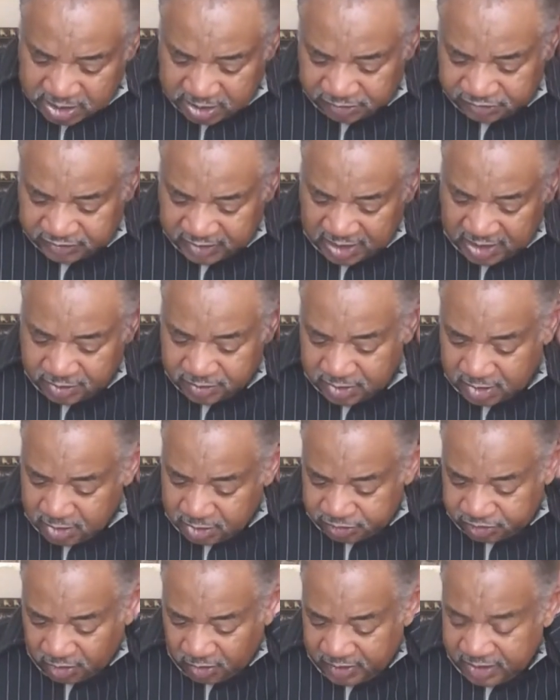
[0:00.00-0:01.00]
He said,
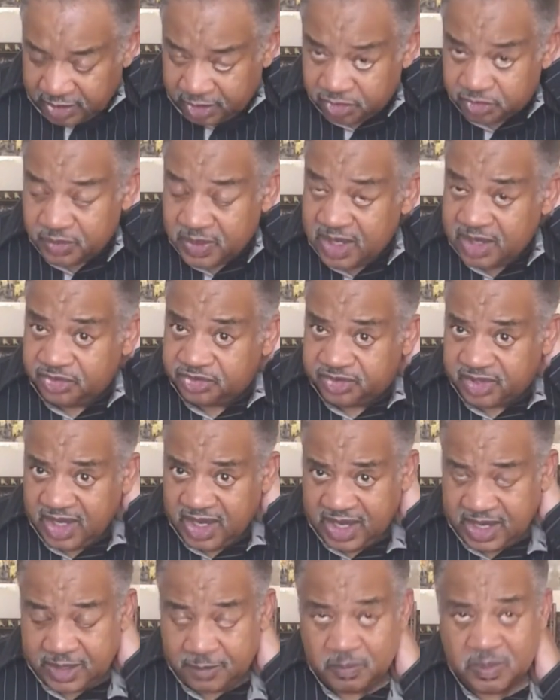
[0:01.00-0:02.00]
so it is really
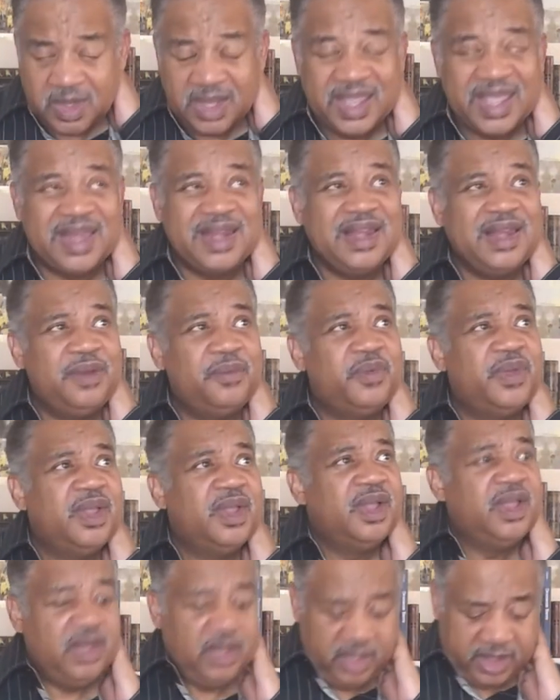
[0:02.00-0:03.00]
saying,
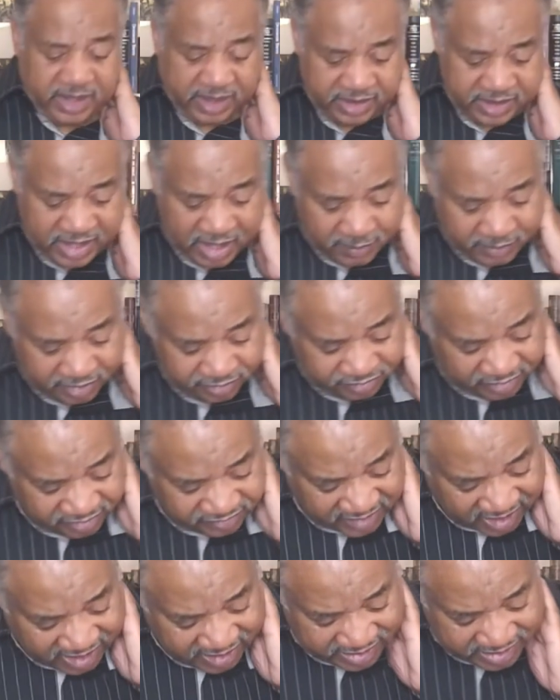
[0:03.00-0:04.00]
and look at it now, when it
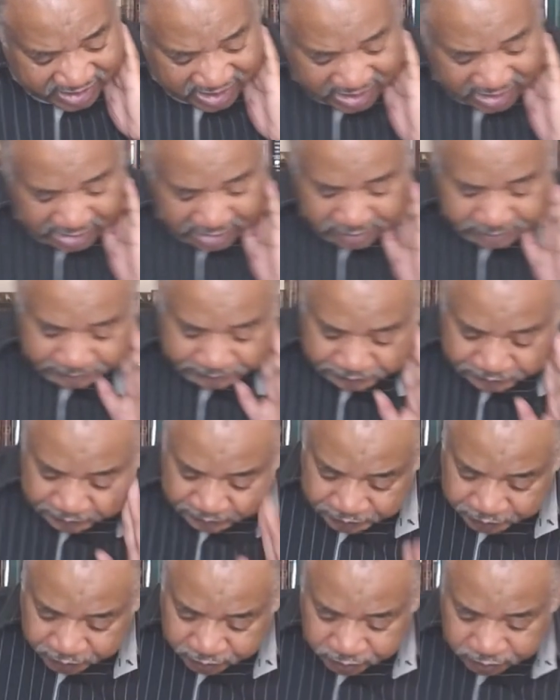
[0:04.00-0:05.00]
says Adonai,
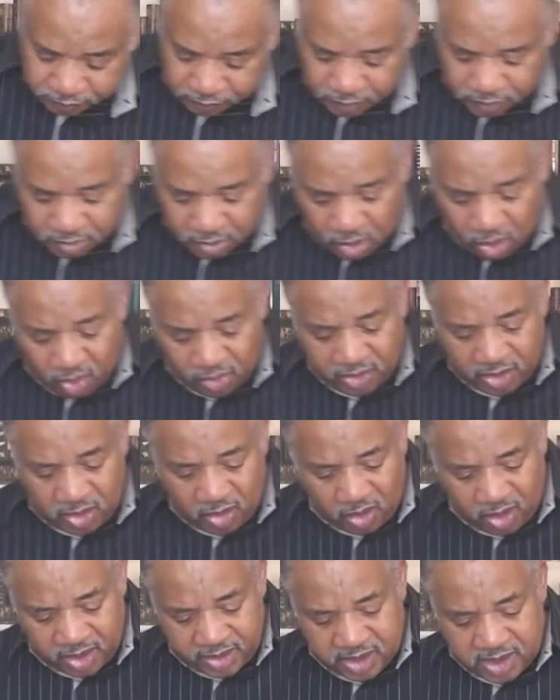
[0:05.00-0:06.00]
or the
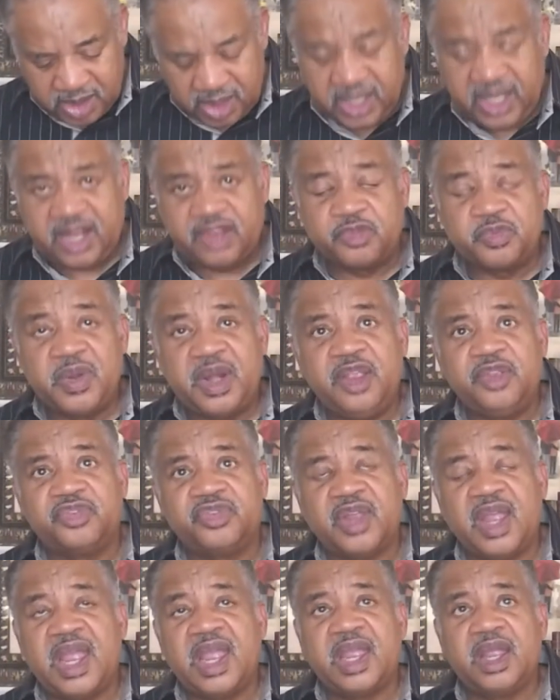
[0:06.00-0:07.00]
Lord, it is really
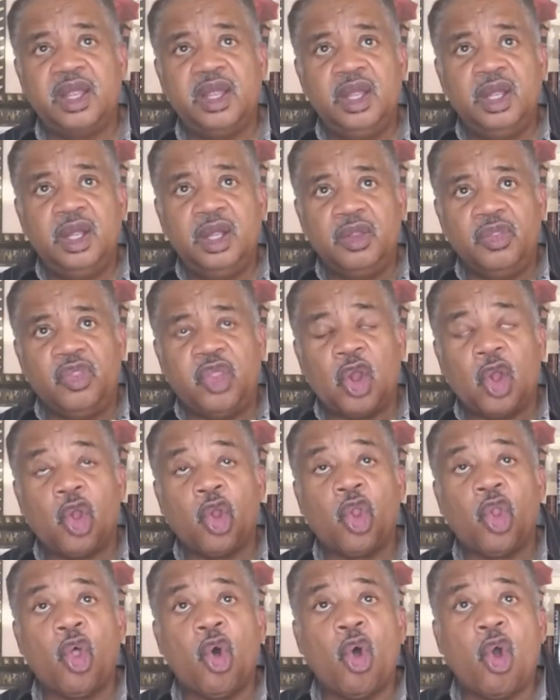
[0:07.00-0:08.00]
saying the
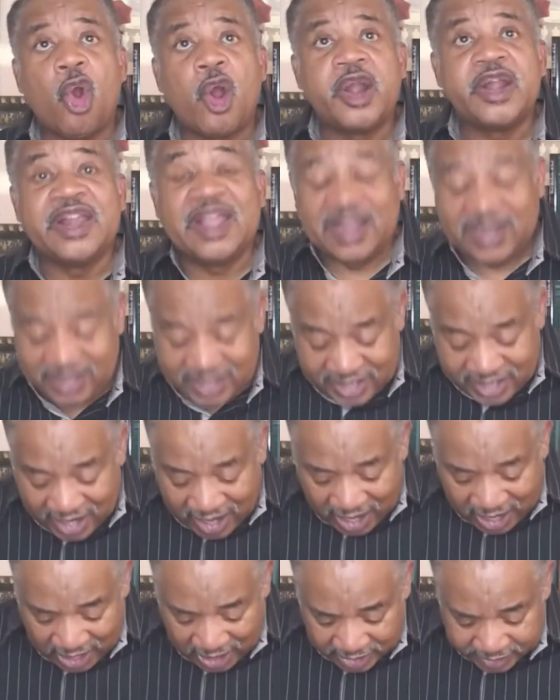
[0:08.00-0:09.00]
Lord
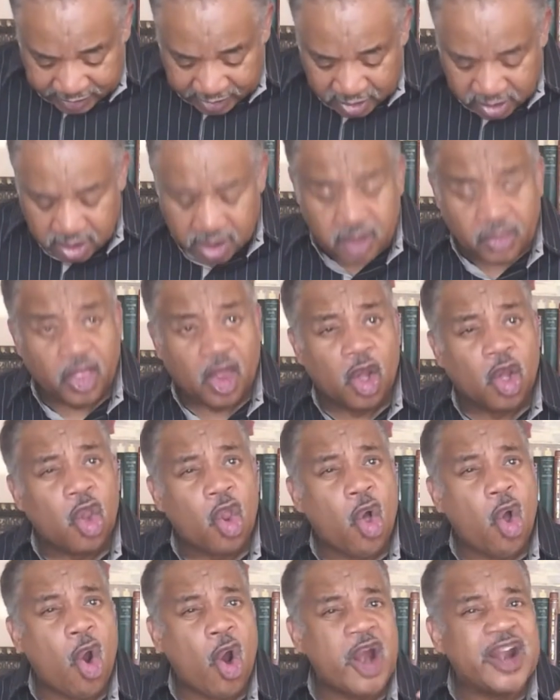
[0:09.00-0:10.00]
God, the
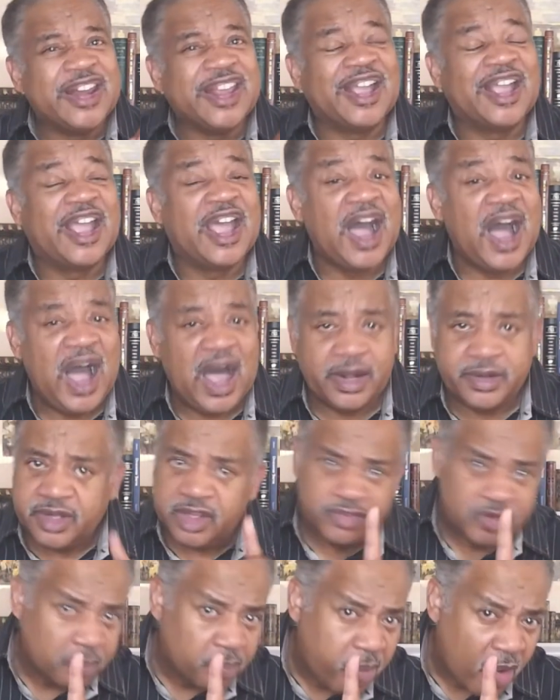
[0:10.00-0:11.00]
Lord God.
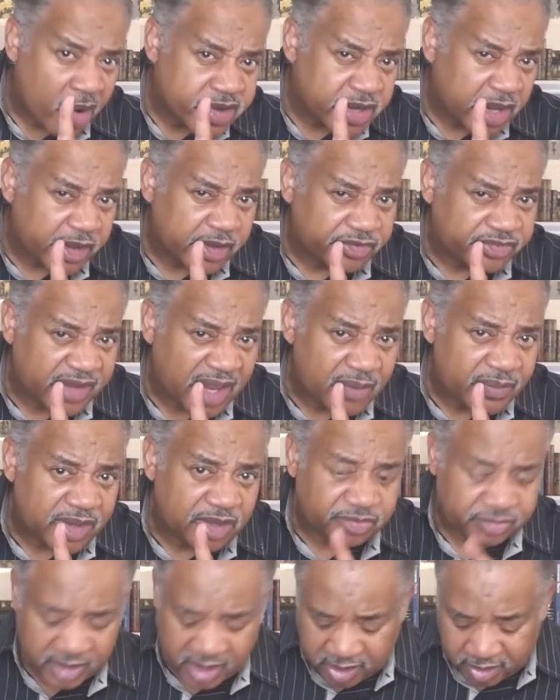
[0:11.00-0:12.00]
It's important to understand
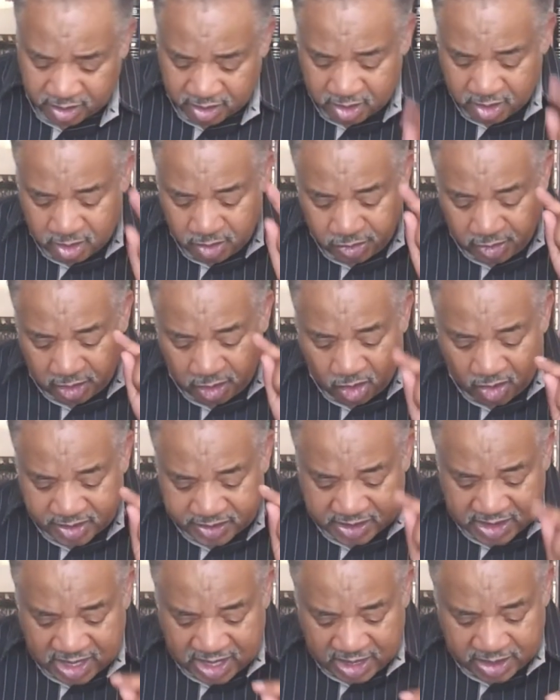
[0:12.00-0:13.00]
what he's saying, the
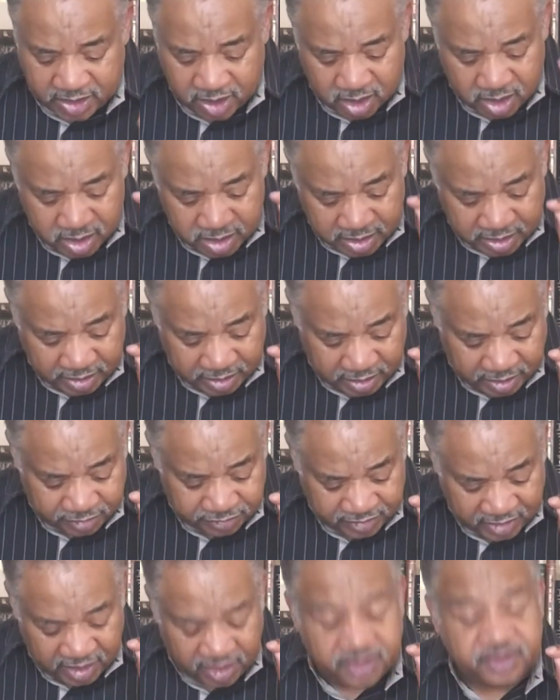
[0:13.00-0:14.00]
Lord God.
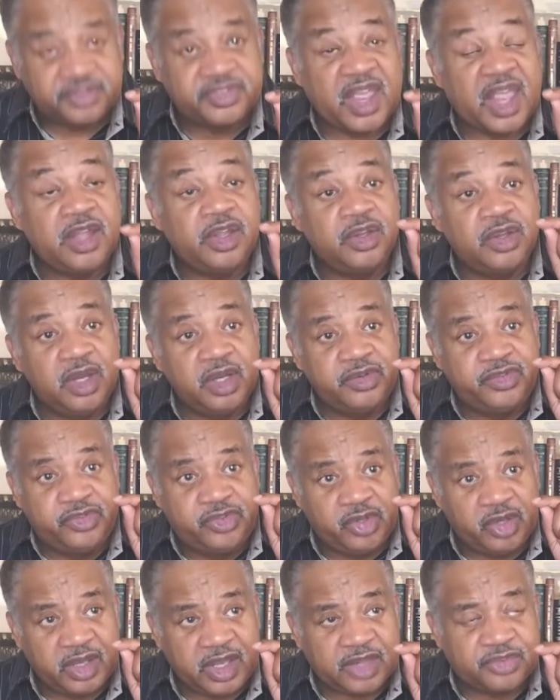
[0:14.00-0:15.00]

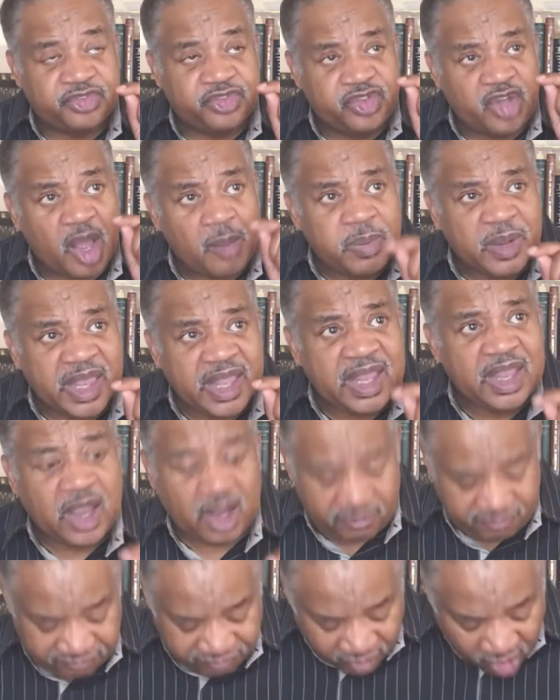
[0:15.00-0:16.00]
It's
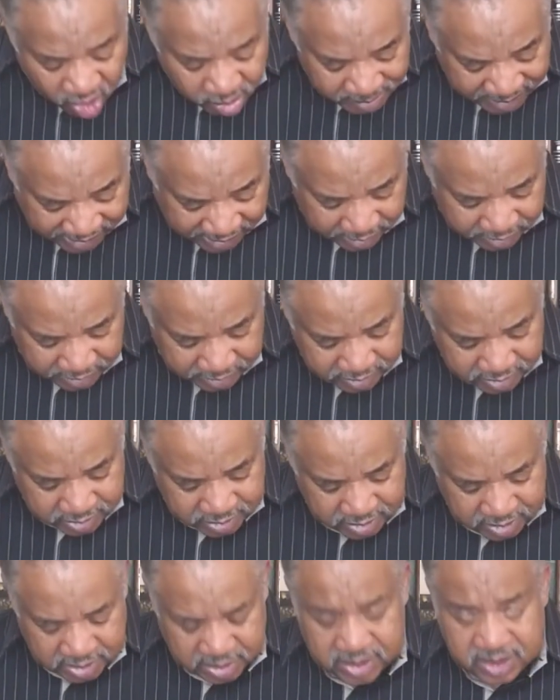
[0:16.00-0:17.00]
doubly affirming
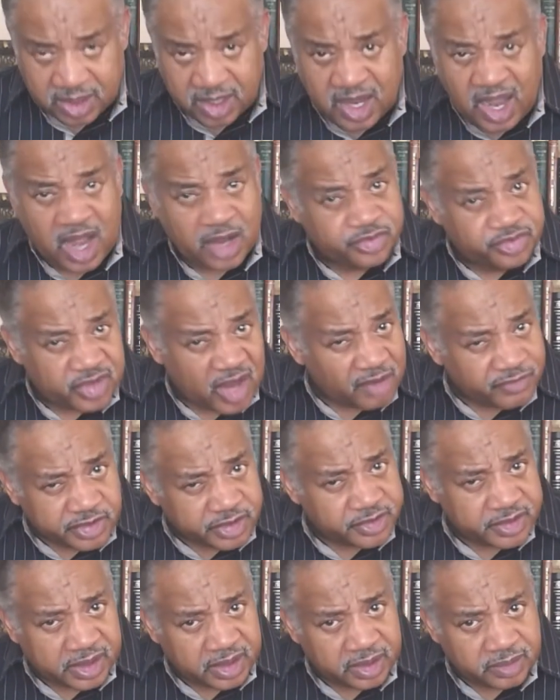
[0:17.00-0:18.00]
God's
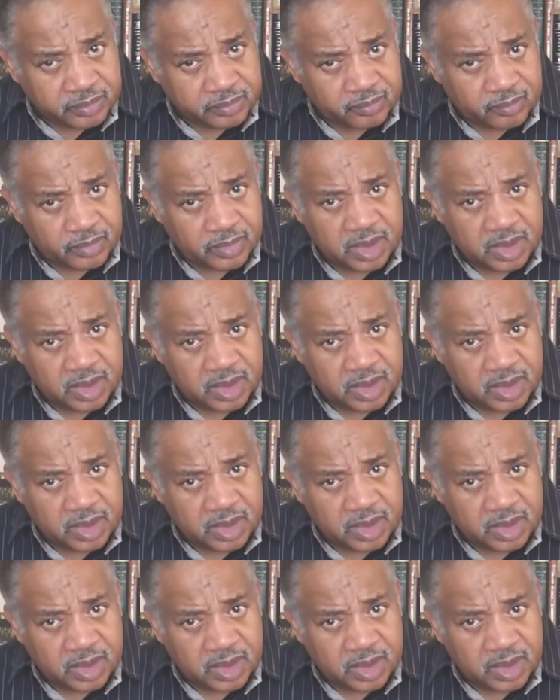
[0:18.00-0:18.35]
sovereignty.